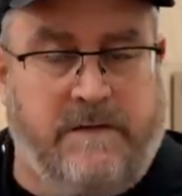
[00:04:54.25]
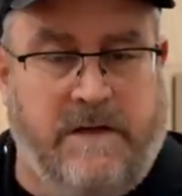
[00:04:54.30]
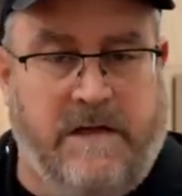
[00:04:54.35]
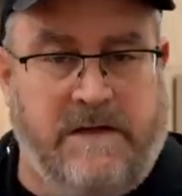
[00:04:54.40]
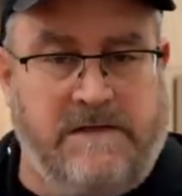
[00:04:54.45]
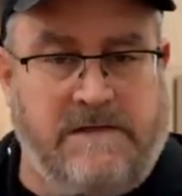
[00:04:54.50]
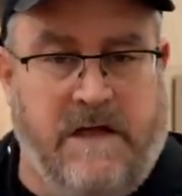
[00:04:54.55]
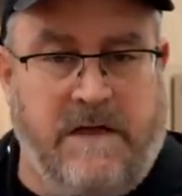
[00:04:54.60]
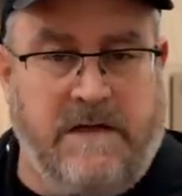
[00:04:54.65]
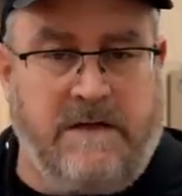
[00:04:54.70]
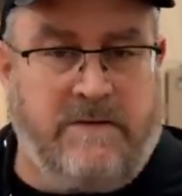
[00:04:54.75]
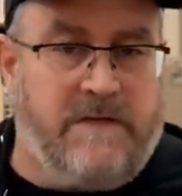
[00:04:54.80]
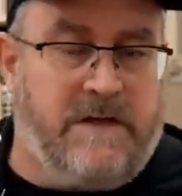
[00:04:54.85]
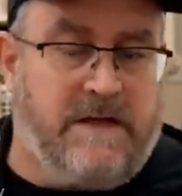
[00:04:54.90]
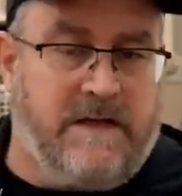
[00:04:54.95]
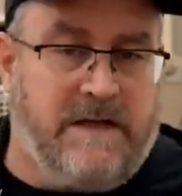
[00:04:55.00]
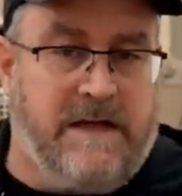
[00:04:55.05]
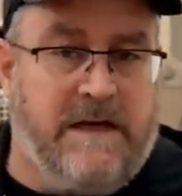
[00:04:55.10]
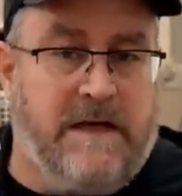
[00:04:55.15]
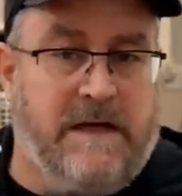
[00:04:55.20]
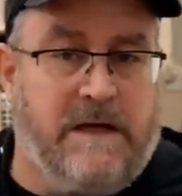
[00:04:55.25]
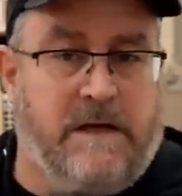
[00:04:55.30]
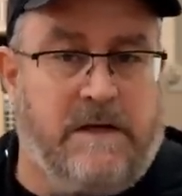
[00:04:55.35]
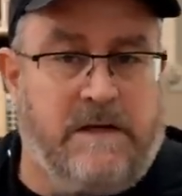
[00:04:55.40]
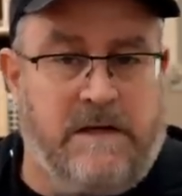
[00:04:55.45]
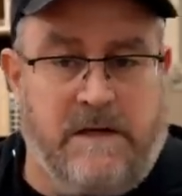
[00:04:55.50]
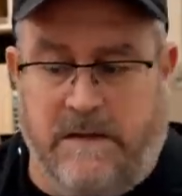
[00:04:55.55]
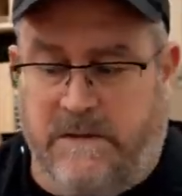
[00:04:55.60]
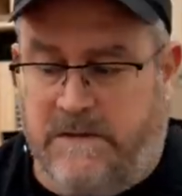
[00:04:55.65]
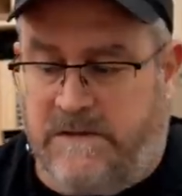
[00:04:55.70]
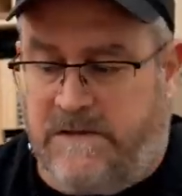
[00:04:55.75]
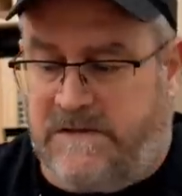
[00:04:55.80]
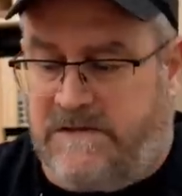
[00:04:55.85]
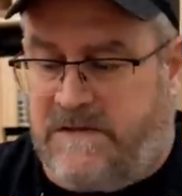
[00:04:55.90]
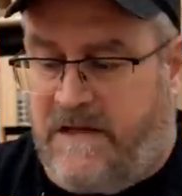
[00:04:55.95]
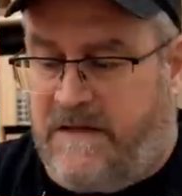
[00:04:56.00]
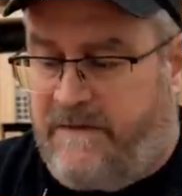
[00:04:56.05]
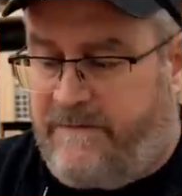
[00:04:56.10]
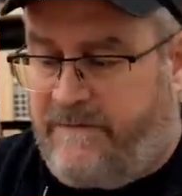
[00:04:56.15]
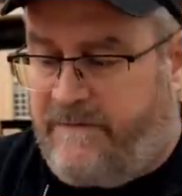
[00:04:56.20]
That's all you really need it, just
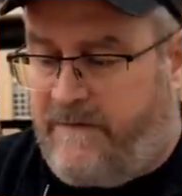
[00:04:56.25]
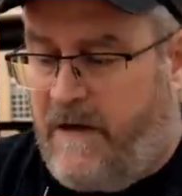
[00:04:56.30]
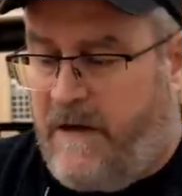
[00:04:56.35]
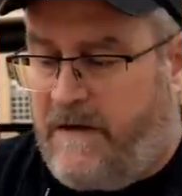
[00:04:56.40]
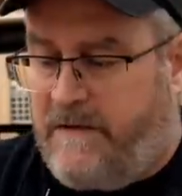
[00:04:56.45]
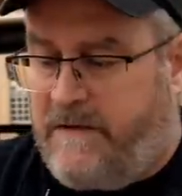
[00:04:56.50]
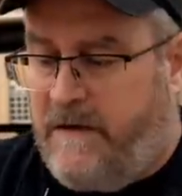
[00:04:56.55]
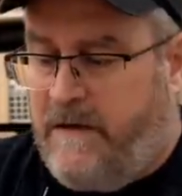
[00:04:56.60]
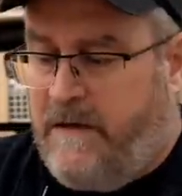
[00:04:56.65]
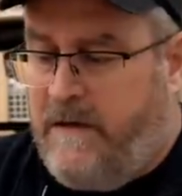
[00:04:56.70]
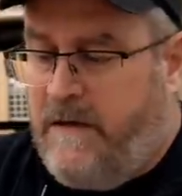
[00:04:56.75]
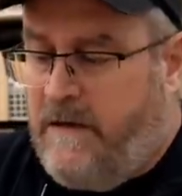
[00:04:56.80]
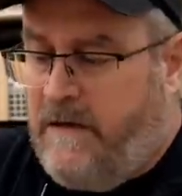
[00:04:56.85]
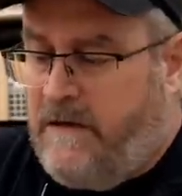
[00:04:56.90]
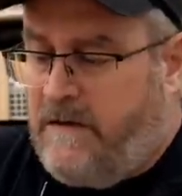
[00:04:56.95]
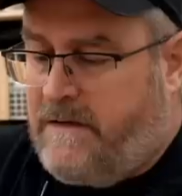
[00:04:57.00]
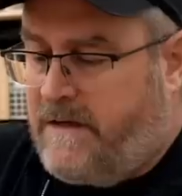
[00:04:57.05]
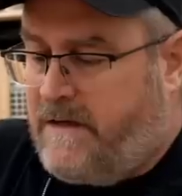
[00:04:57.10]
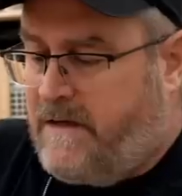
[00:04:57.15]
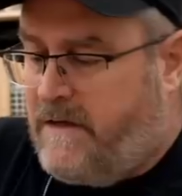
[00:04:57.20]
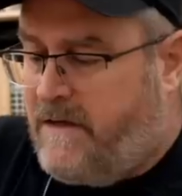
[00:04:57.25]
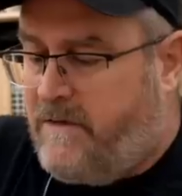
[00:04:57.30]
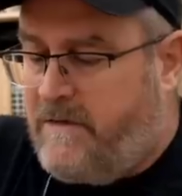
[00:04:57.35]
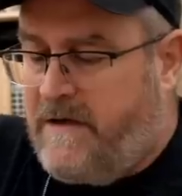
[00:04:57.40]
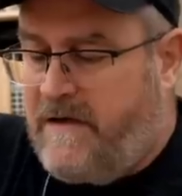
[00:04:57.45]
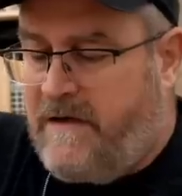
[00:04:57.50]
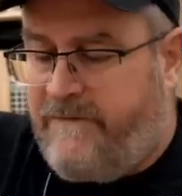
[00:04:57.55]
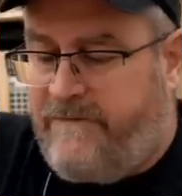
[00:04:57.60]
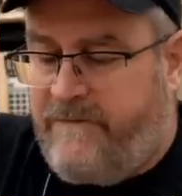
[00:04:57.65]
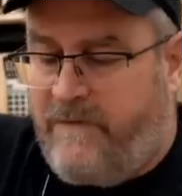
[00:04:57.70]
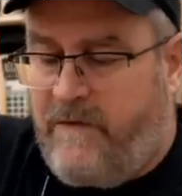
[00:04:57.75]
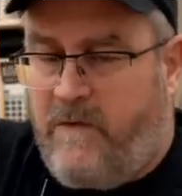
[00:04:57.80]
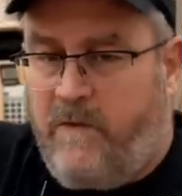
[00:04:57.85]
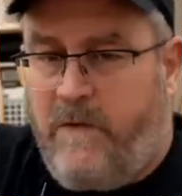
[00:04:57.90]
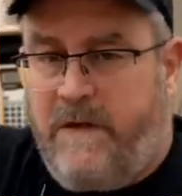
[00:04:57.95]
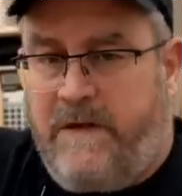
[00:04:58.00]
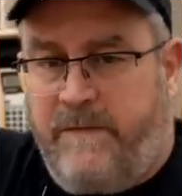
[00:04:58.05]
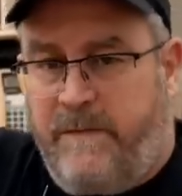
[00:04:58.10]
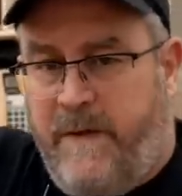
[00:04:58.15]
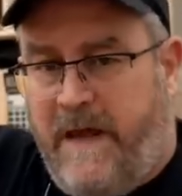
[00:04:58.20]
on the front. It's like you don't need a full
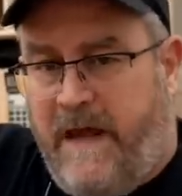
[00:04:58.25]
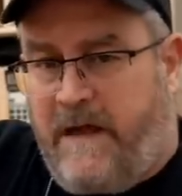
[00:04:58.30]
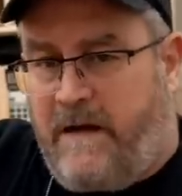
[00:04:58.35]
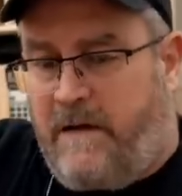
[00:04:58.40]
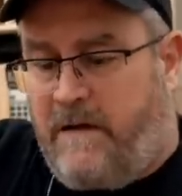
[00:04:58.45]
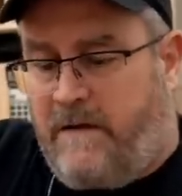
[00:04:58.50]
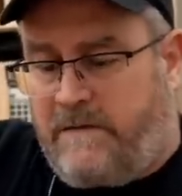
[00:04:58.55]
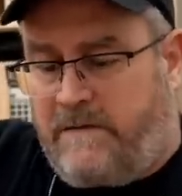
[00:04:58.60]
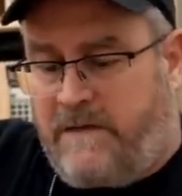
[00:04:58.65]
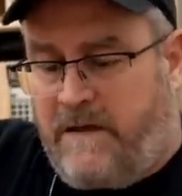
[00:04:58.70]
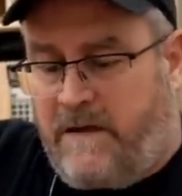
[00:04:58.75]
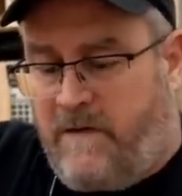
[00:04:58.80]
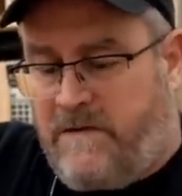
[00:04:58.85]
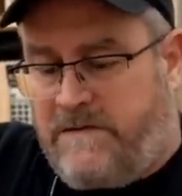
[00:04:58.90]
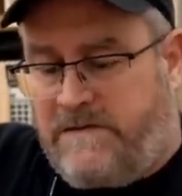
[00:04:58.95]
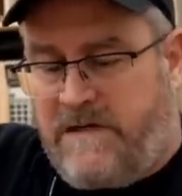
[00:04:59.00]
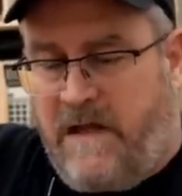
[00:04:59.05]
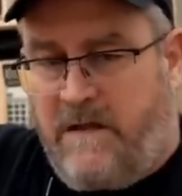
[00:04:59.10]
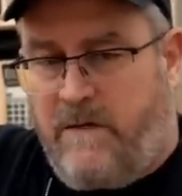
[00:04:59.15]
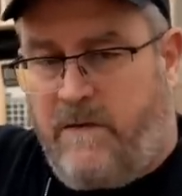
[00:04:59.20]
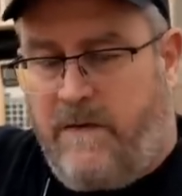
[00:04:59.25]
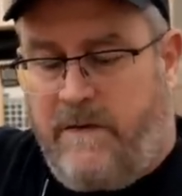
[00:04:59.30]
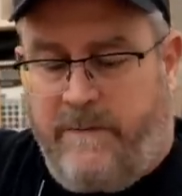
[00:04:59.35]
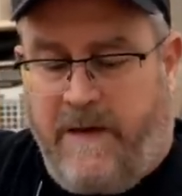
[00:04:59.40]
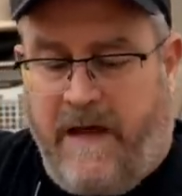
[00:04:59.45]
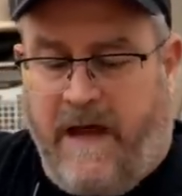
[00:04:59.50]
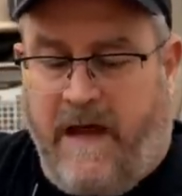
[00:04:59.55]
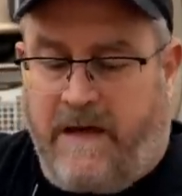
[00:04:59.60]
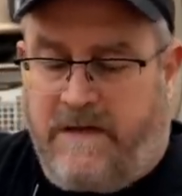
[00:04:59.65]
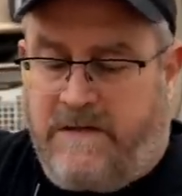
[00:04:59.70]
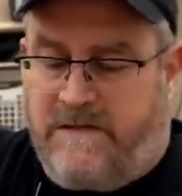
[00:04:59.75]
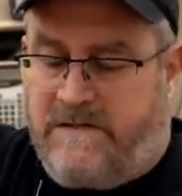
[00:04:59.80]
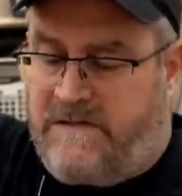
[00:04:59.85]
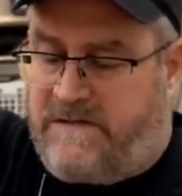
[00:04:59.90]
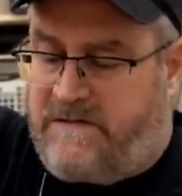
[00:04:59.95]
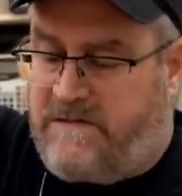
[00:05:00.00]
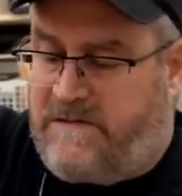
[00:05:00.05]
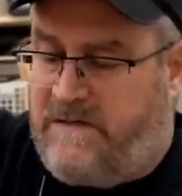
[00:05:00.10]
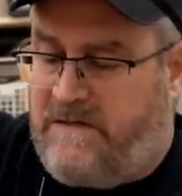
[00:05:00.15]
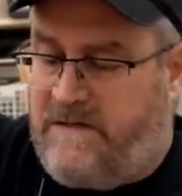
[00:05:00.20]
width panel that goes all the way back.
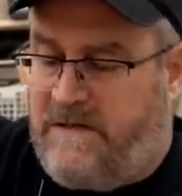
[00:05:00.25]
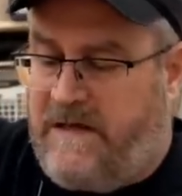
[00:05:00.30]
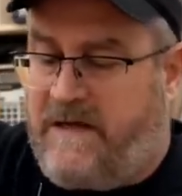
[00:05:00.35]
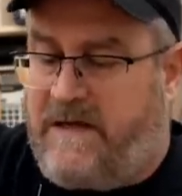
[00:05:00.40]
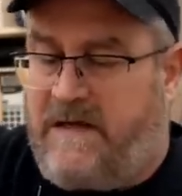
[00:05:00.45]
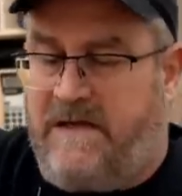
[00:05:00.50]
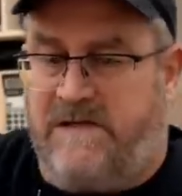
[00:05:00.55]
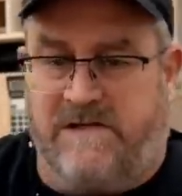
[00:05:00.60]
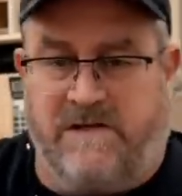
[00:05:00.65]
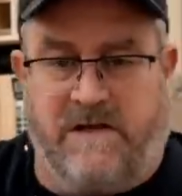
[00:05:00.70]
Just like